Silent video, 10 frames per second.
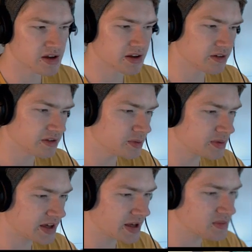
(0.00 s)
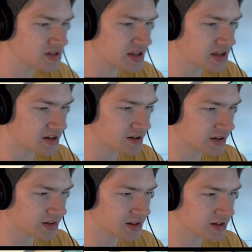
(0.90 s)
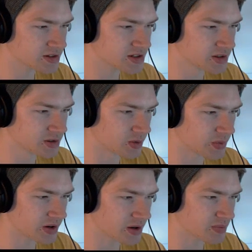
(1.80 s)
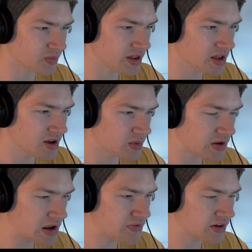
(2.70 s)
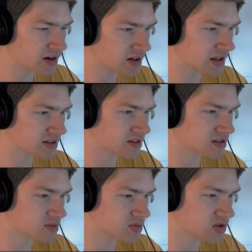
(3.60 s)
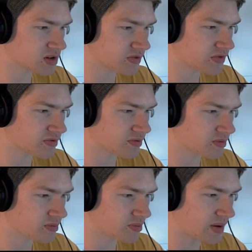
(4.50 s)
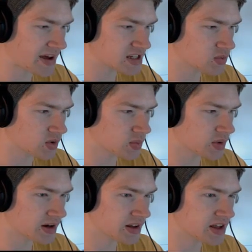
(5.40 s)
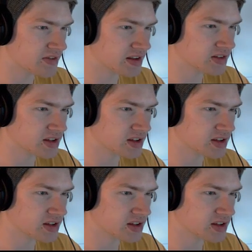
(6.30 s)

Now, Noob Games Inc. Look at that. That looks cool. We've got we even got like some sort of password we gotta give in to